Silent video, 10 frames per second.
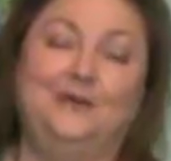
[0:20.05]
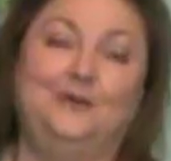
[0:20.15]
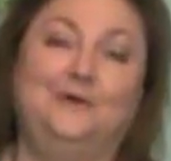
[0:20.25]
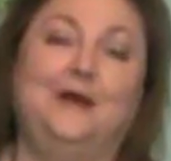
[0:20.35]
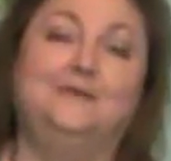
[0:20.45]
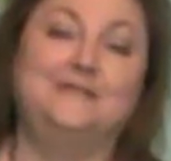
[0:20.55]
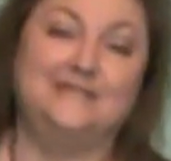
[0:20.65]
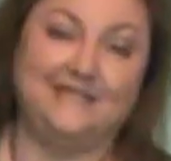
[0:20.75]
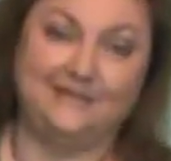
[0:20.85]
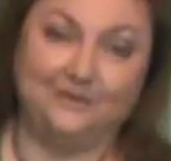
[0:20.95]
Hello, I'm
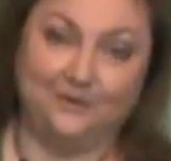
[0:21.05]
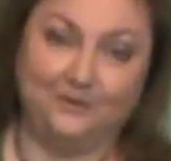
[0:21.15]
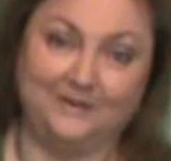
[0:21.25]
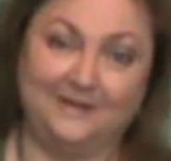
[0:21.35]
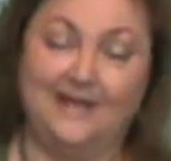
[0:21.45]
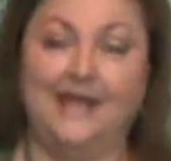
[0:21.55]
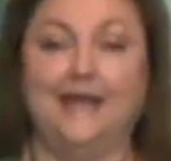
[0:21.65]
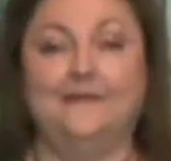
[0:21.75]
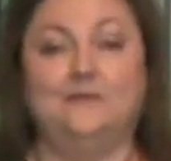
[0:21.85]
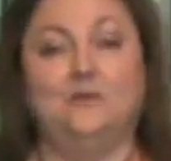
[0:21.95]
Christina Dolin.
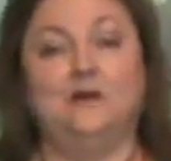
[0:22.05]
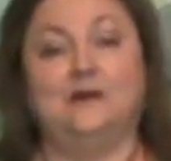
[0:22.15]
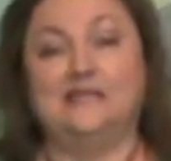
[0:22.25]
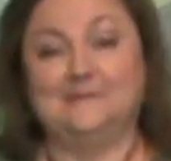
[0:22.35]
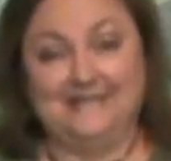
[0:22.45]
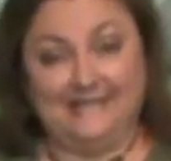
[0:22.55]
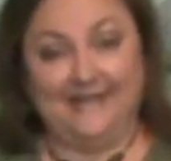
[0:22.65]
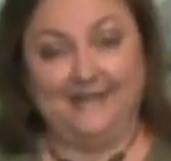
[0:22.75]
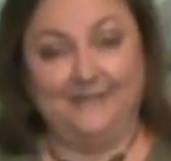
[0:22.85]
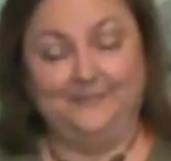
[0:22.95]
Everyone calls me
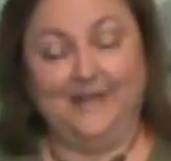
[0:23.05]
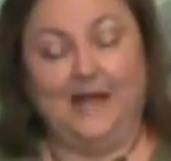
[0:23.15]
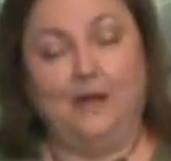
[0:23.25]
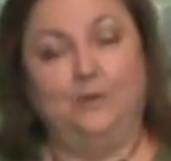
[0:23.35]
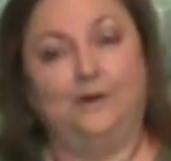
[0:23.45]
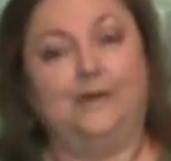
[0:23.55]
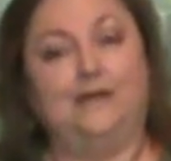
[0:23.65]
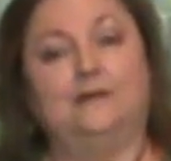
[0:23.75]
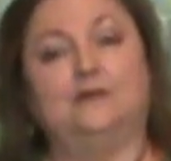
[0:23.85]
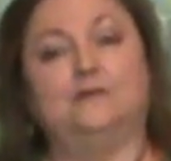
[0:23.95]
Tina. I work
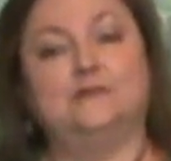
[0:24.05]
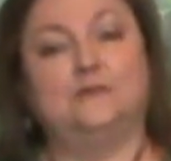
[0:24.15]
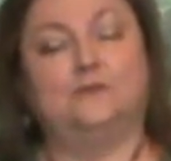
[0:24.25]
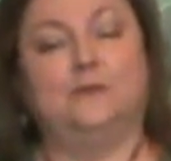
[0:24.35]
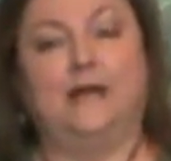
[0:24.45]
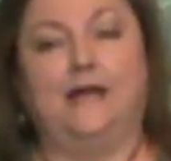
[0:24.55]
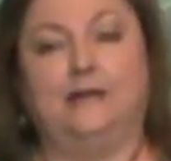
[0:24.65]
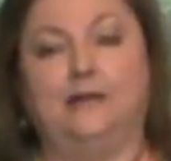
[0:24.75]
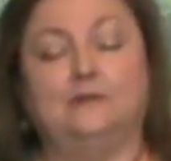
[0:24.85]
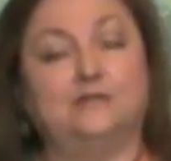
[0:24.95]
here at the Crystal
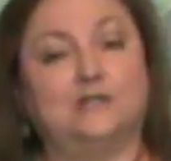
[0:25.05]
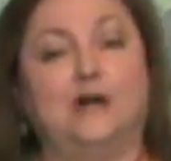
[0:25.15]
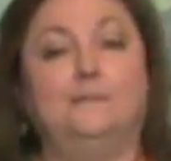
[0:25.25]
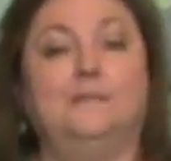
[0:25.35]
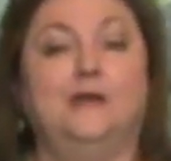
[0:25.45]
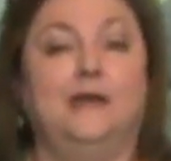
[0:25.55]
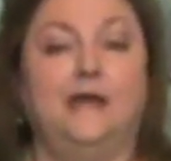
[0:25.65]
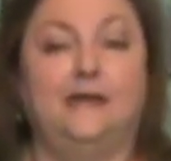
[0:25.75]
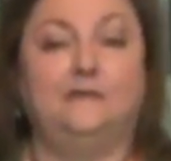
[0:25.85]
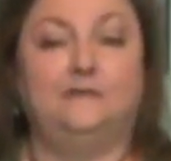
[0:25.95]
Lotus Shop
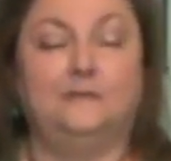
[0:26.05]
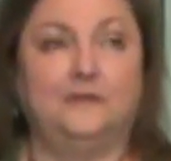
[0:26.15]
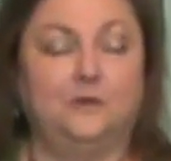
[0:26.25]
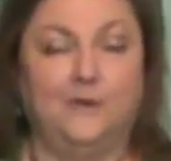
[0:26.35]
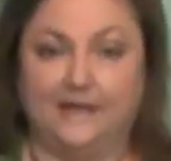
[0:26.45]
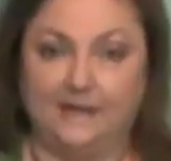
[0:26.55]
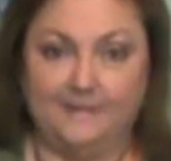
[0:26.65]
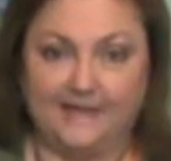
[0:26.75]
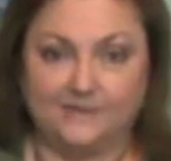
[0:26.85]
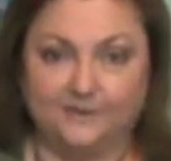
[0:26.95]
as the Reiki
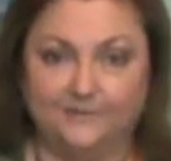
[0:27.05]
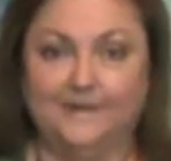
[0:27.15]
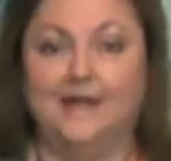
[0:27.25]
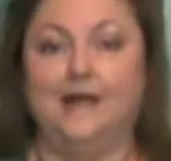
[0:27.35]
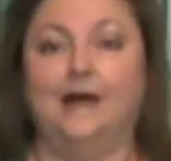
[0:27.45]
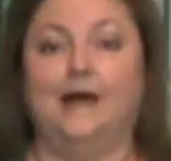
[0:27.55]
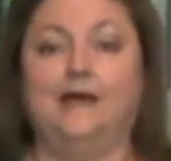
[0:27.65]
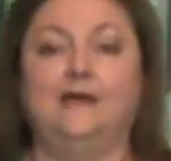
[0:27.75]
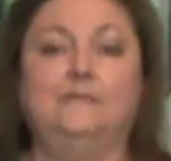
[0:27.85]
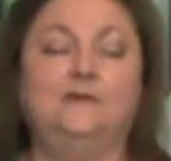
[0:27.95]
Master. I
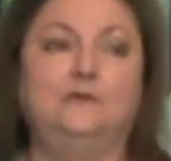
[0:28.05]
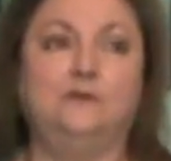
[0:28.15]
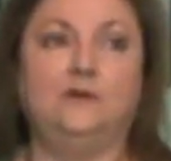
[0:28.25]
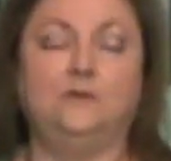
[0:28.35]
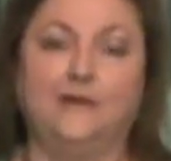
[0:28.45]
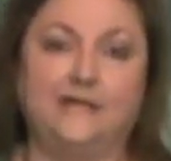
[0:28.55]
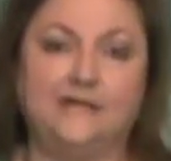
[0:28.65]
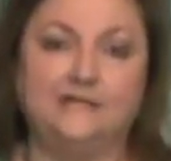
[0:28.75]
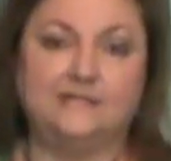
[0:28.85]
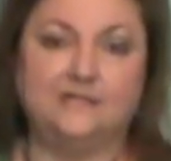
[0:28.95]
have been doing
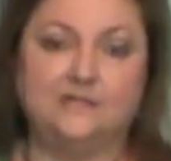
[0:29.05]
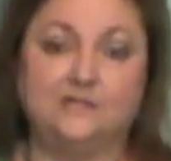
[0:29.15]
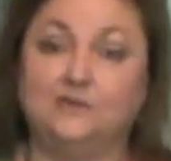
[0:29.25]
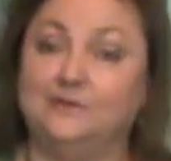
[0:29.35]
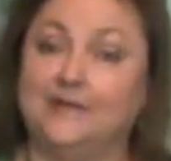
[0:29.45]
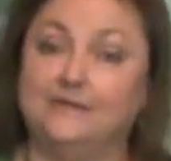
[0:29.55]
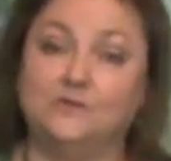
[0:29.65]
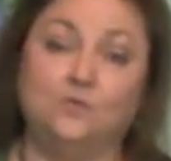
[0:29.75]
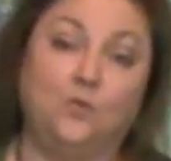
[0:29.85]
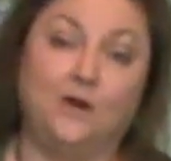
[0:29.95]
Reiki since
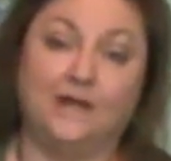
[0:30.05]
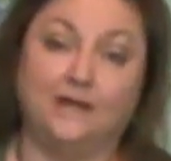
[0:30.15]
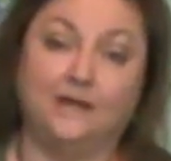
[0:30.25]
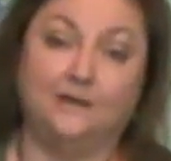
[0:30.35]
2001.